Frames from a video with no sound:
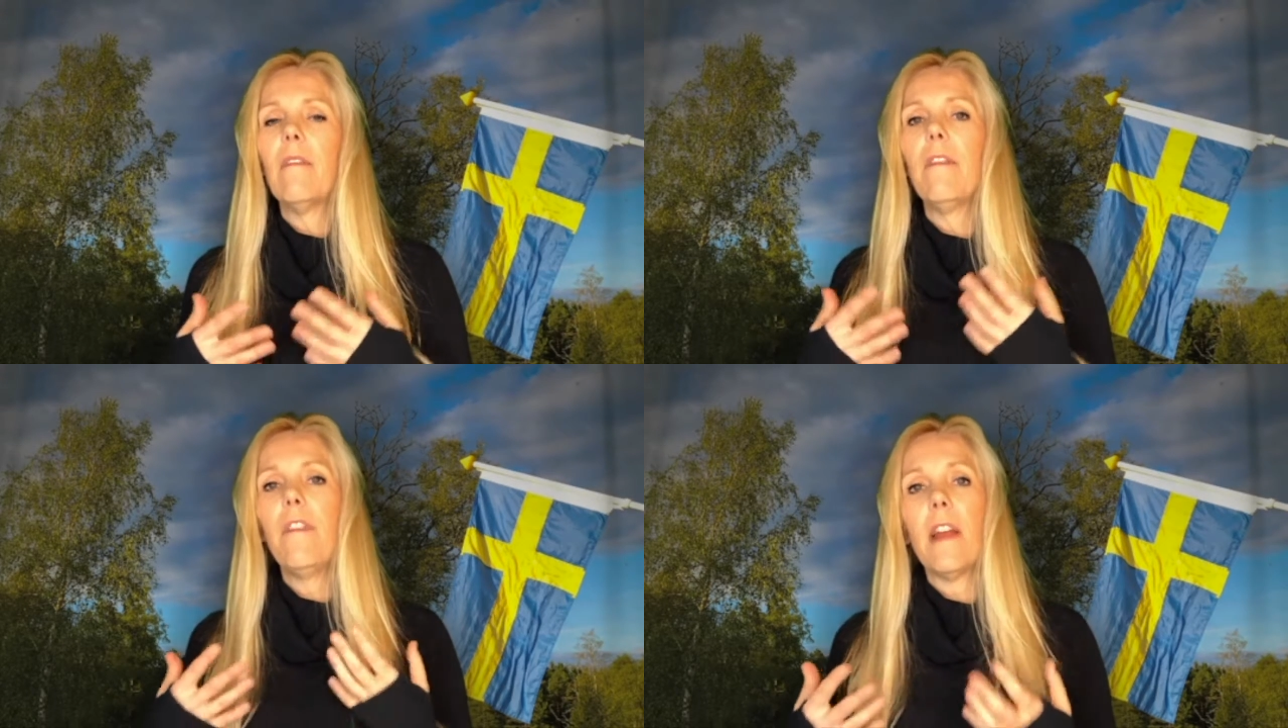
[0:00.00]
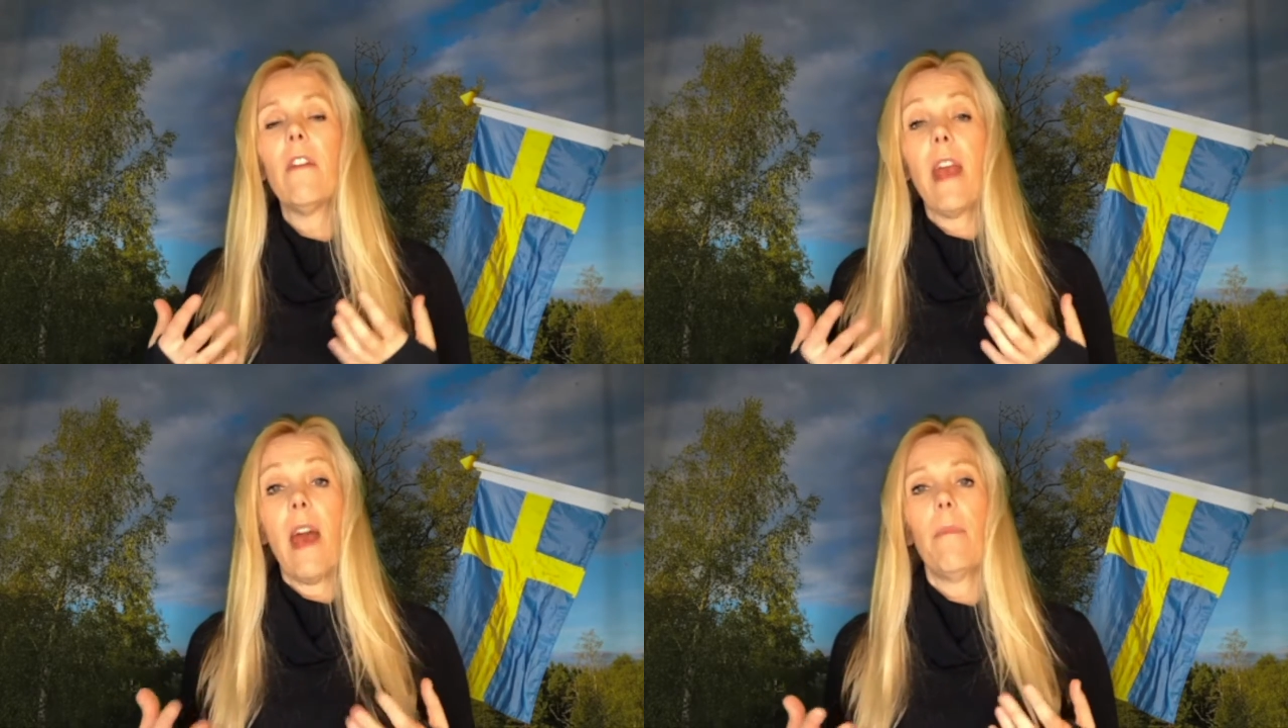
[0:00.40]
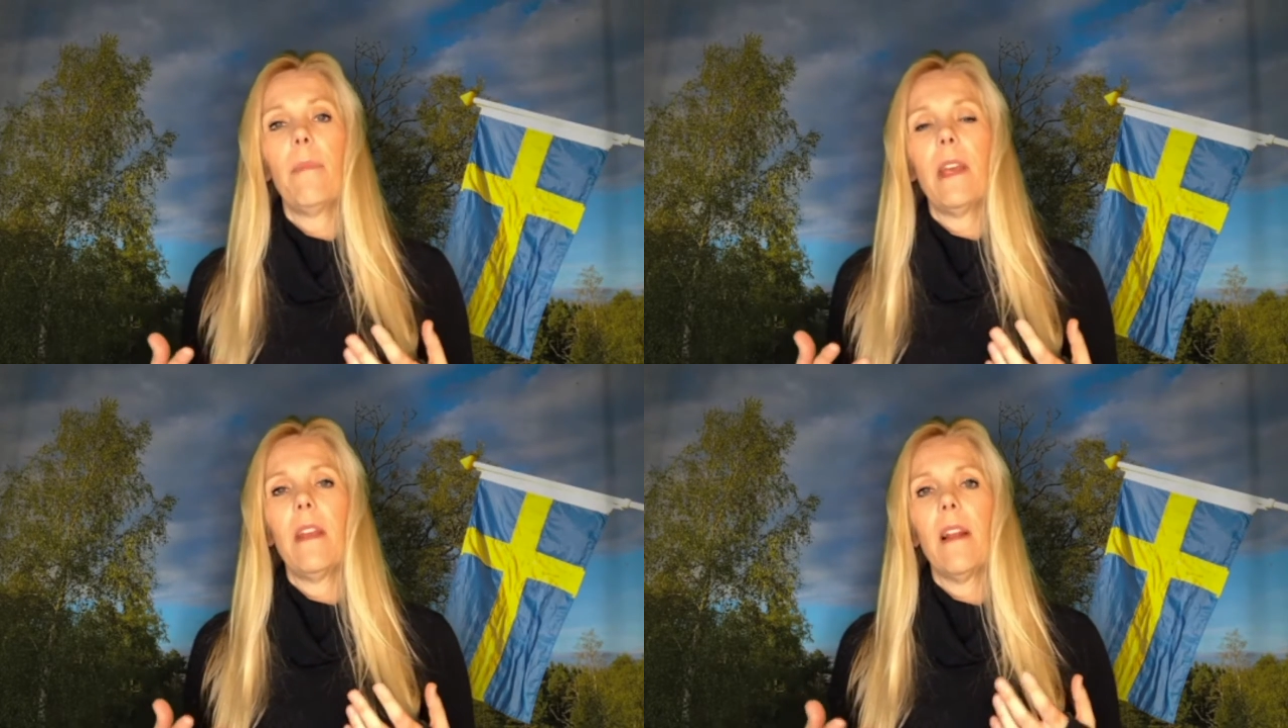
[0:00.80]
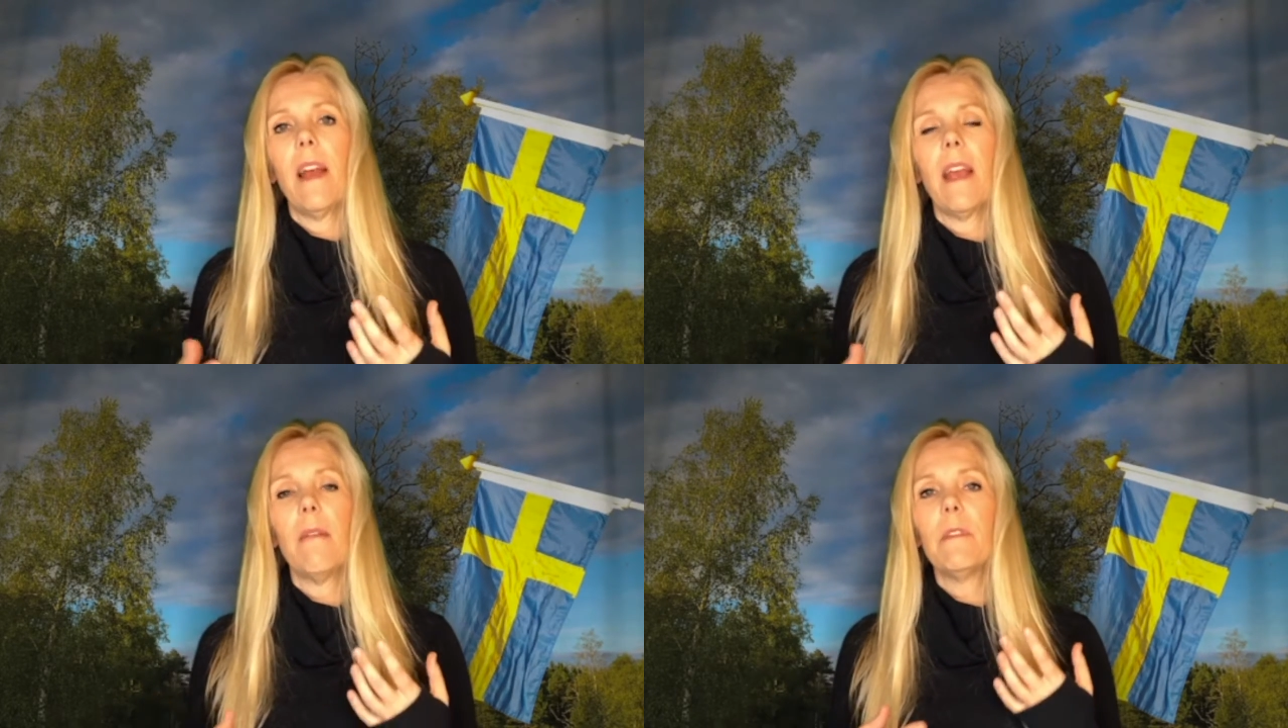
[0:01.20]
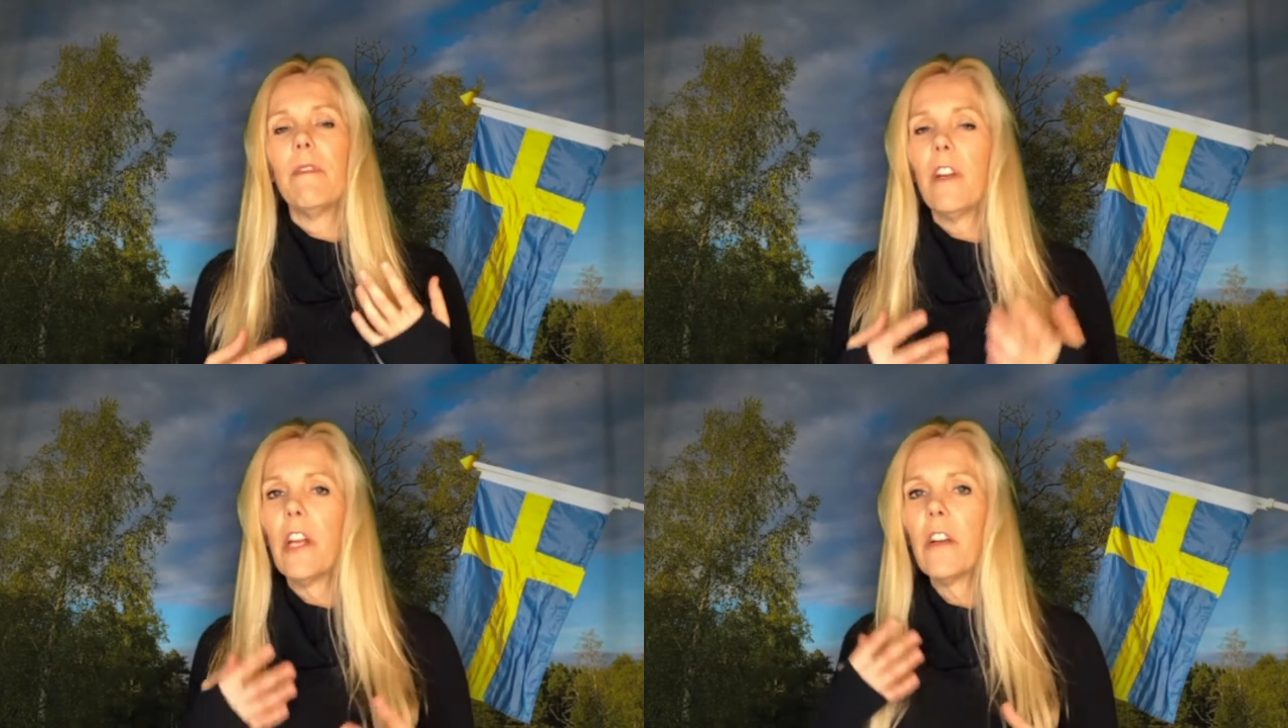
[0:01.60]
very happy. Like, I was
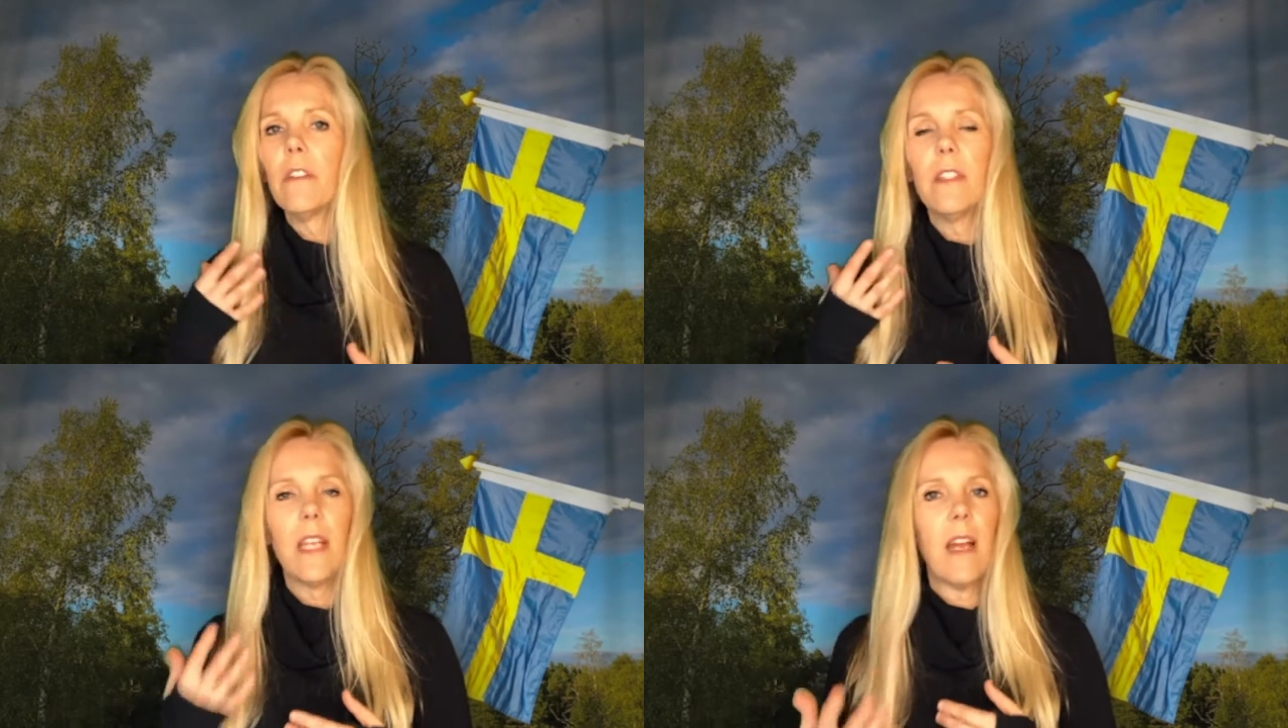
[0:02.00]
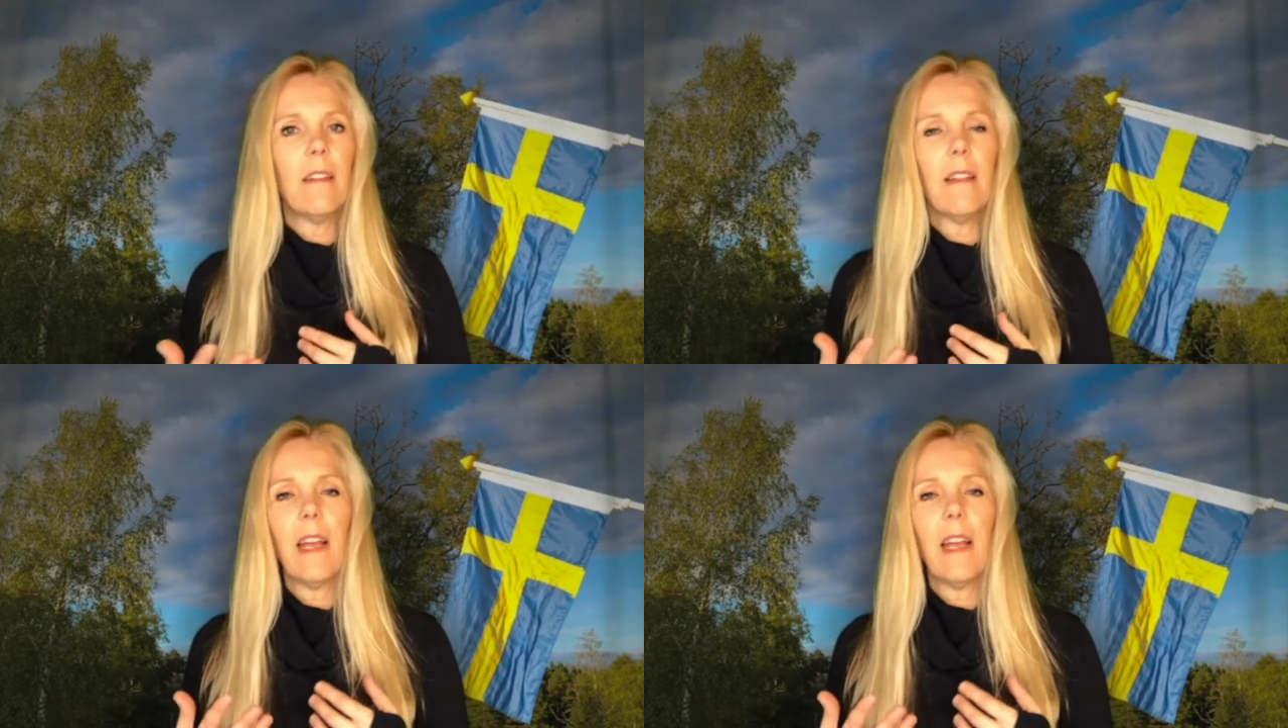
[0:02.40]
very content.